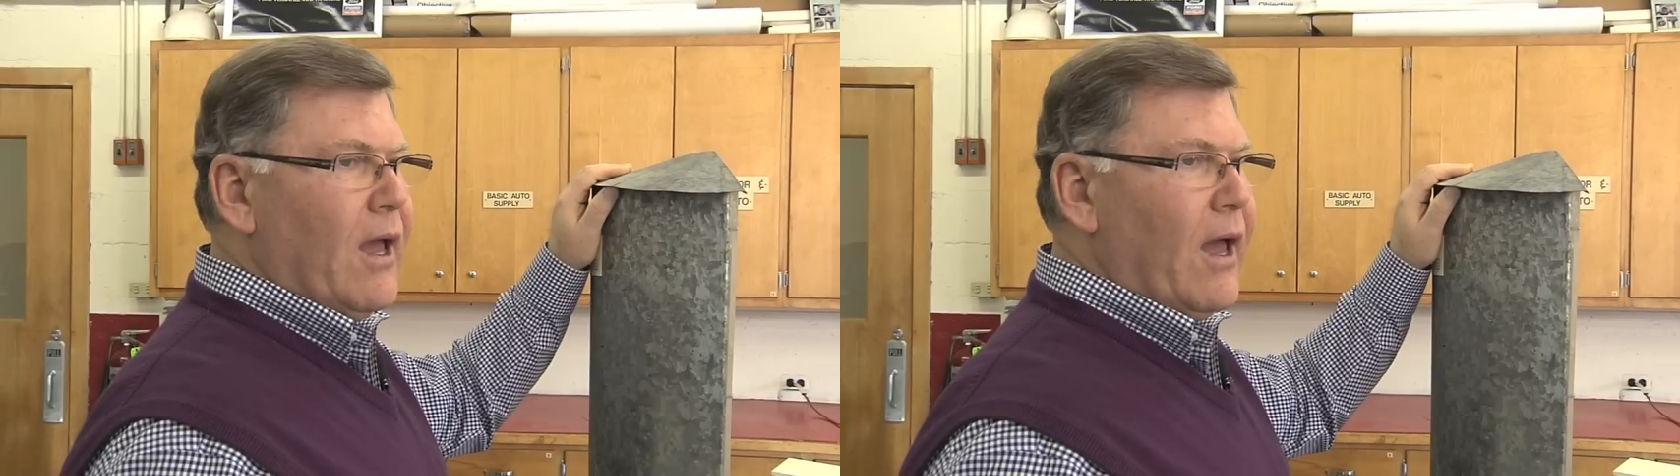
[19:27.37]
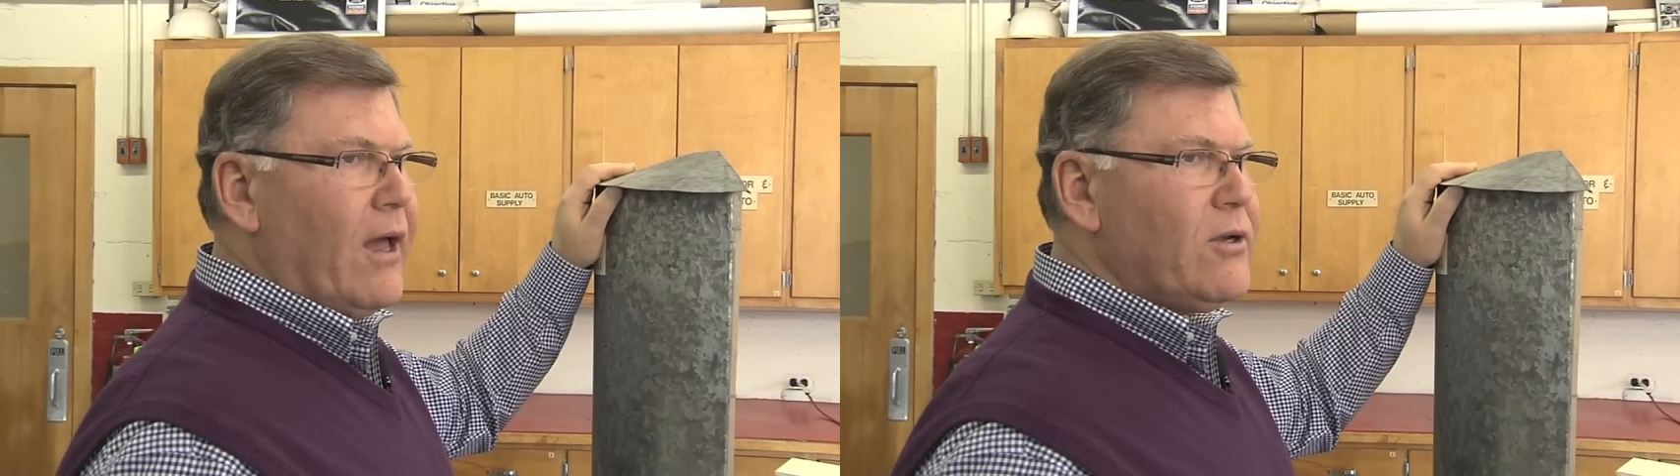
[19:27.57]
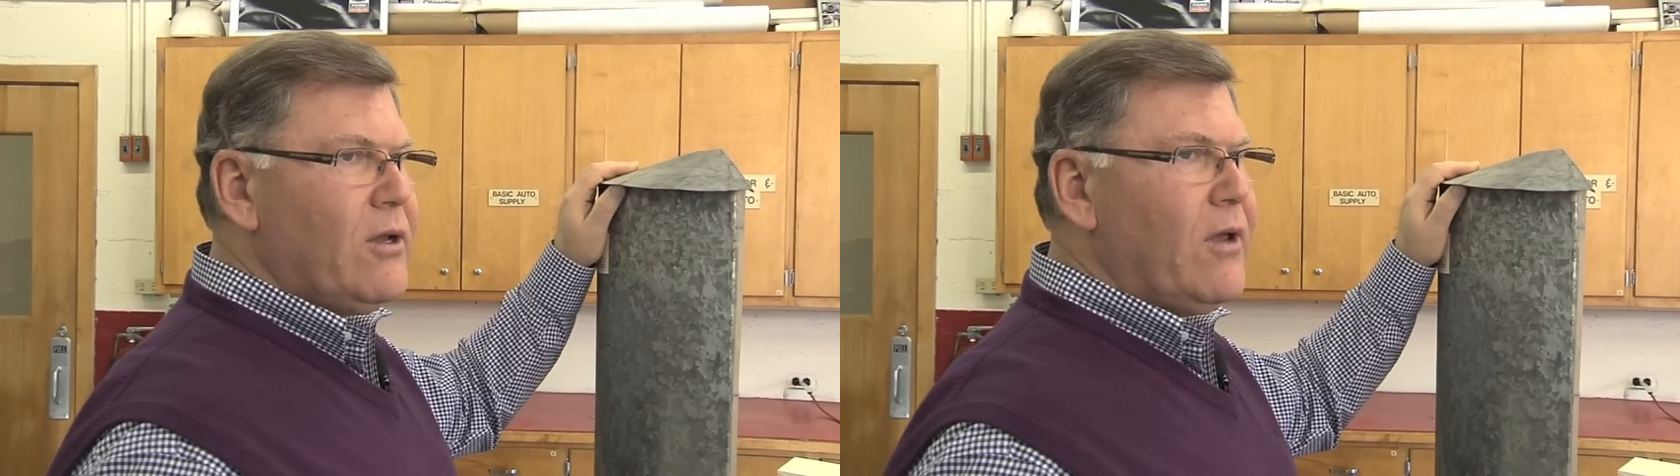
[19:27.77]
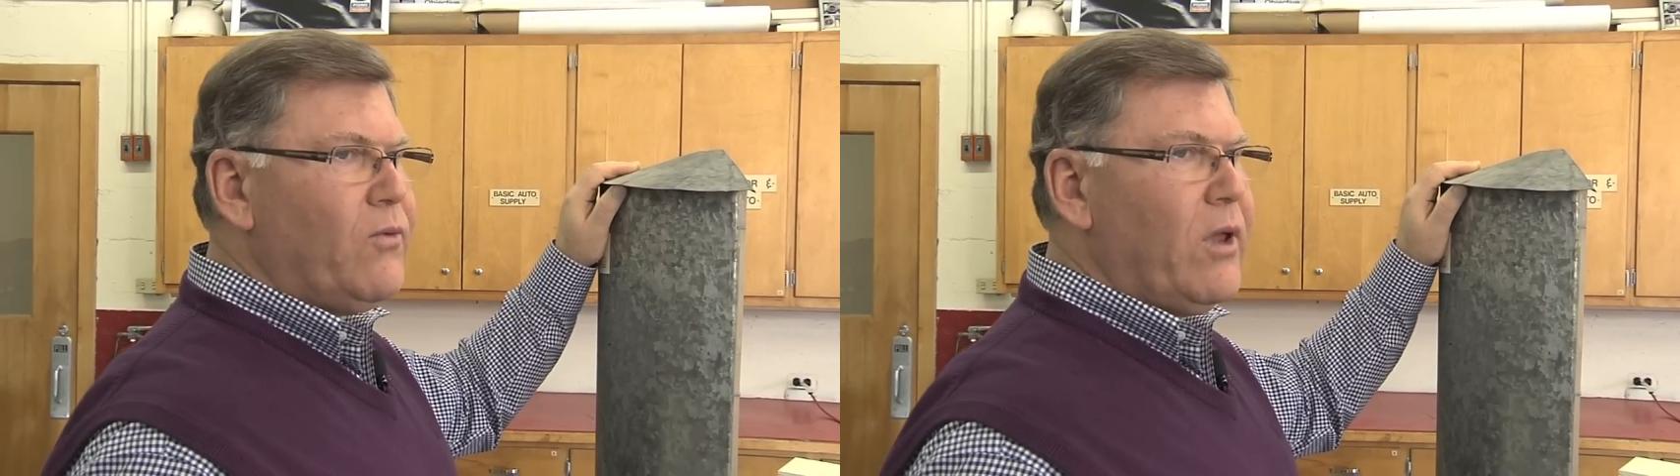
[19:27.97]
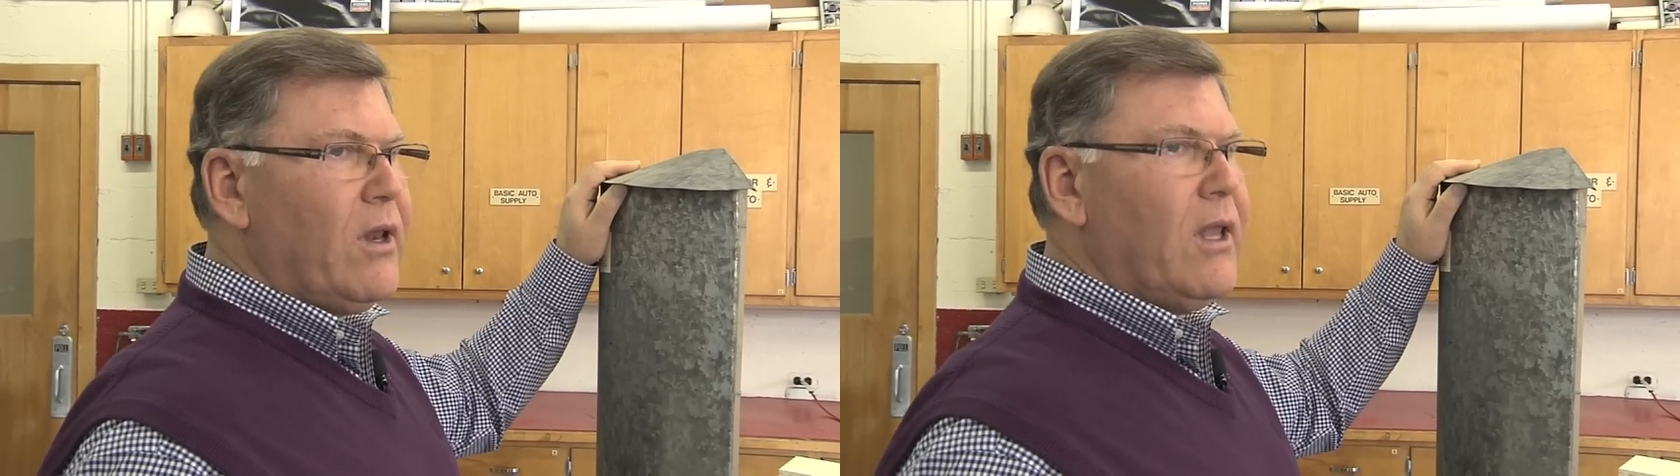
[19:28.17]
Actually,
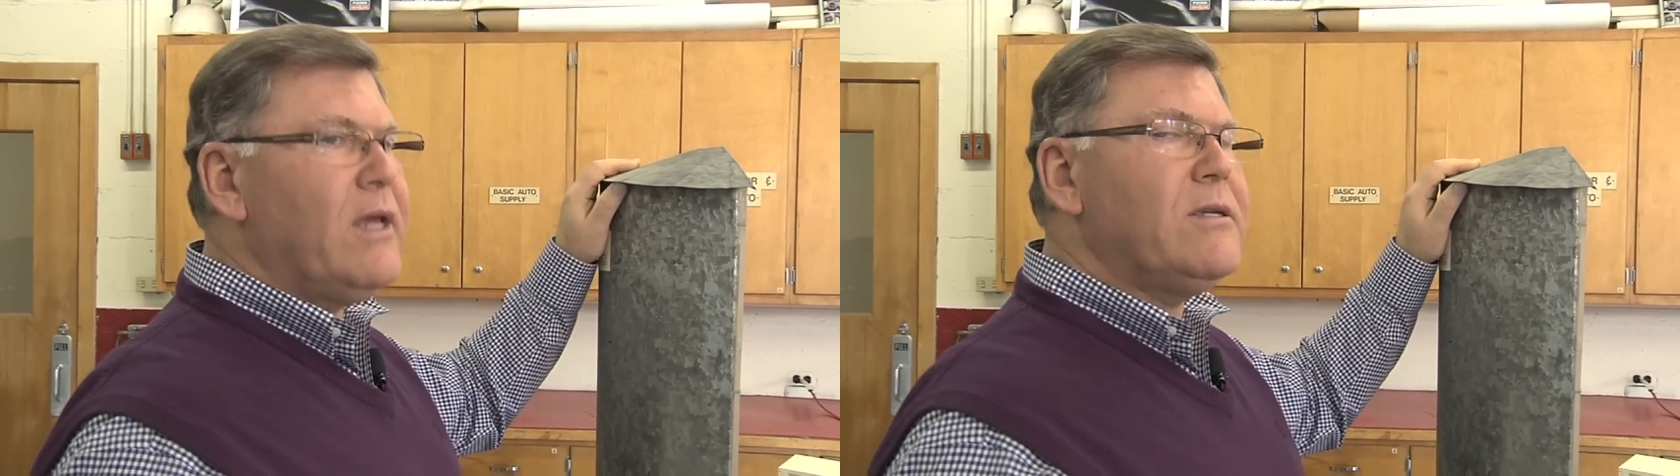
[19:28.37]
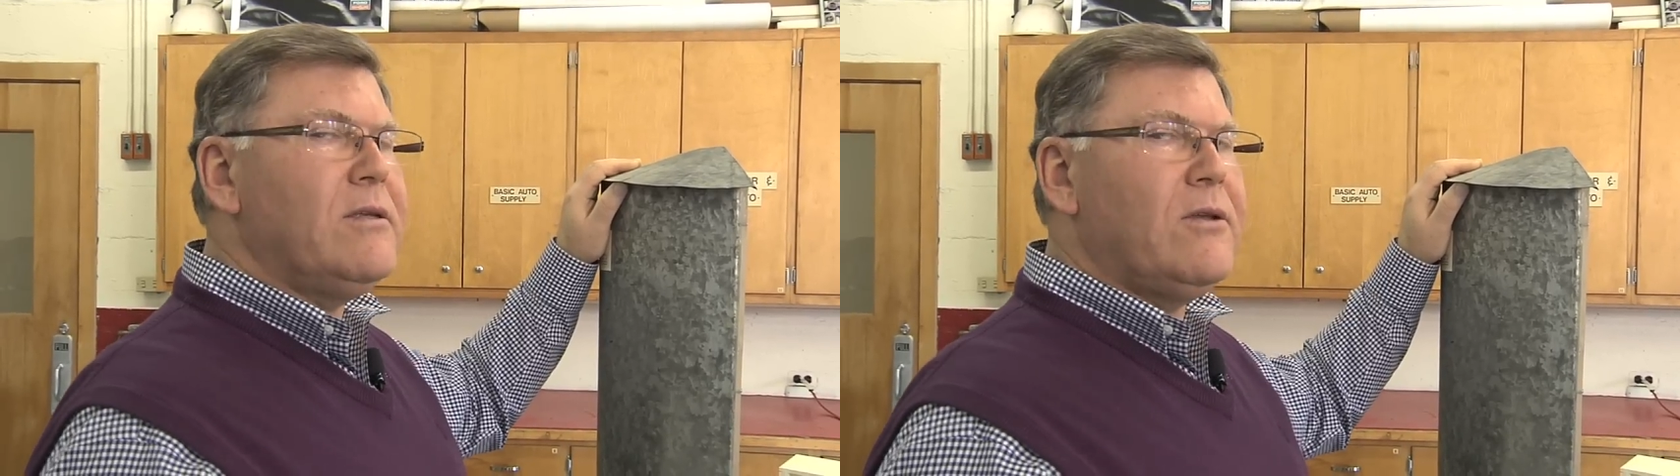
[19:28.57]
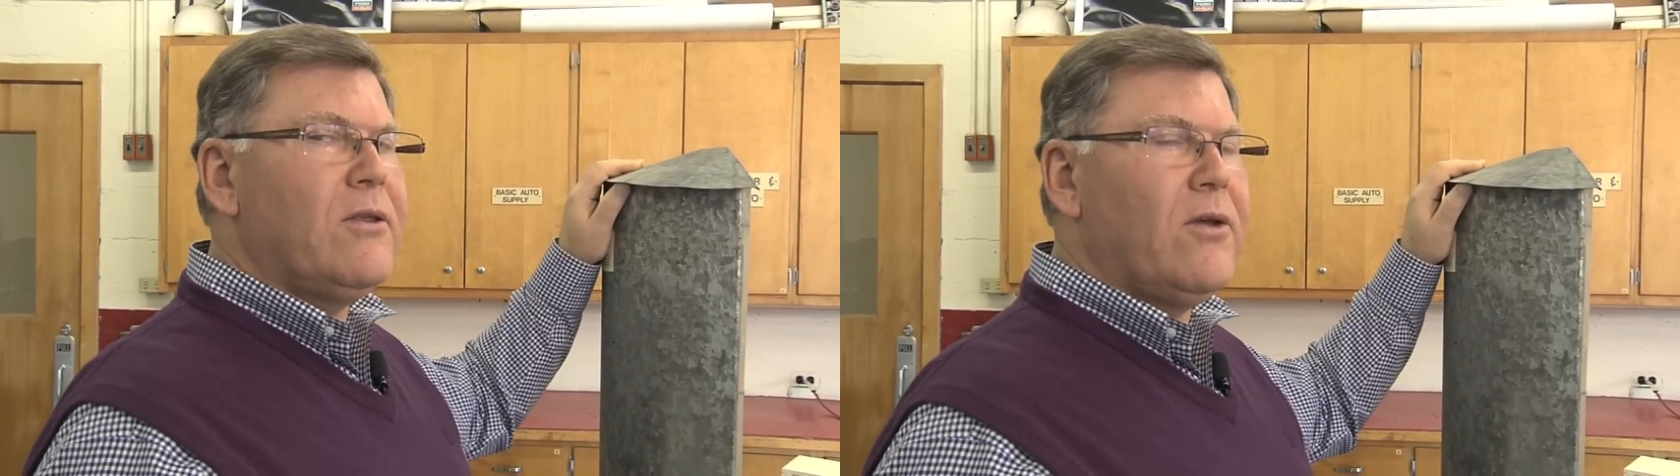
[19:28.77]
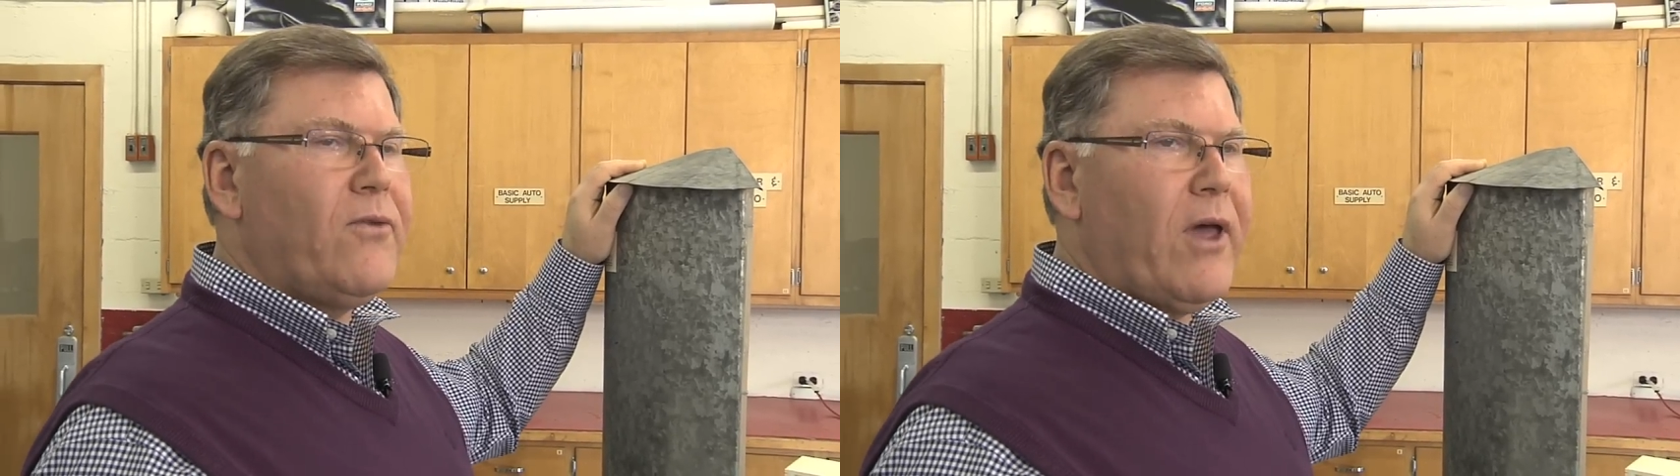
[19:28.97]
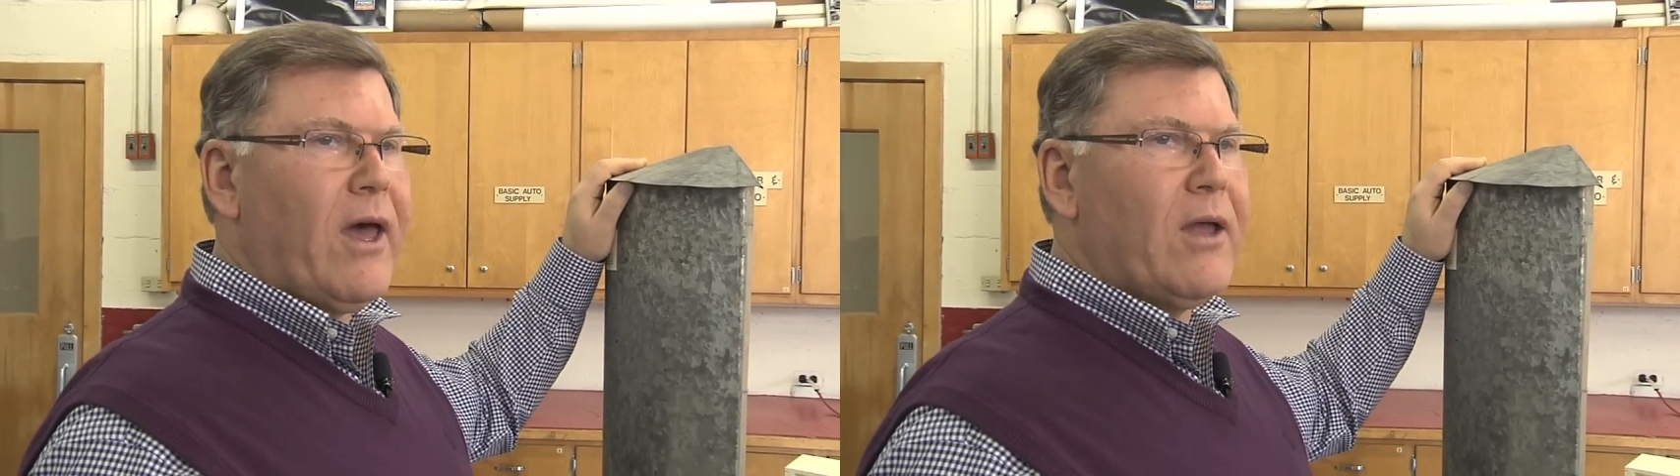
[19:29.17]
if we listen to the
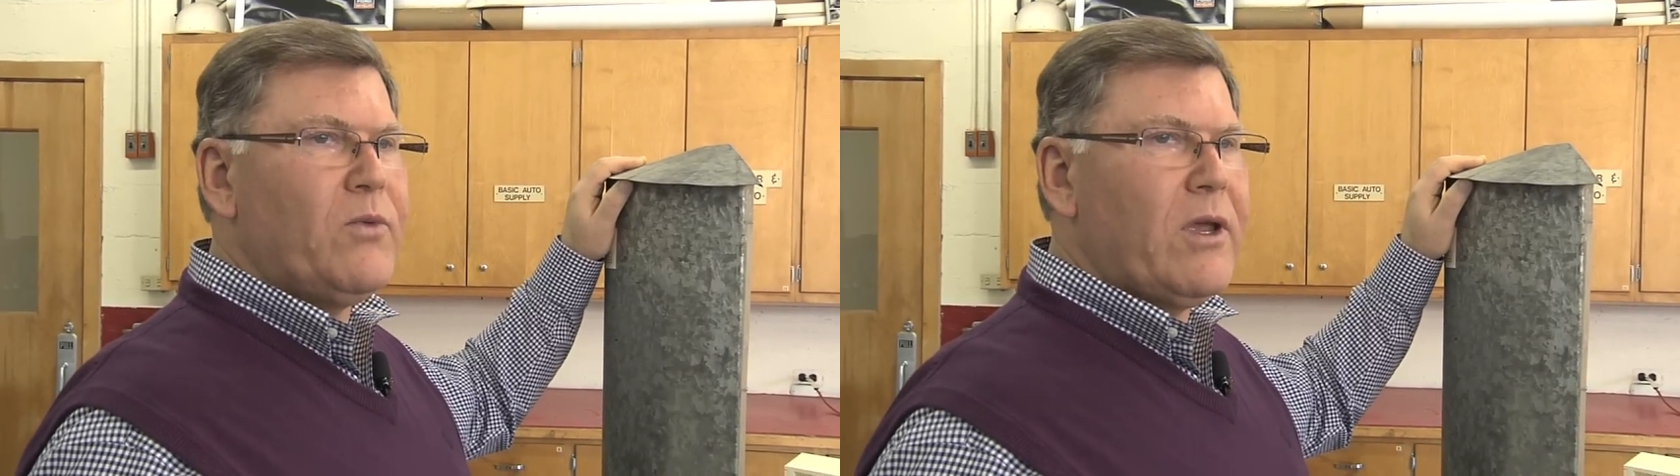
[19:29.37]
fan,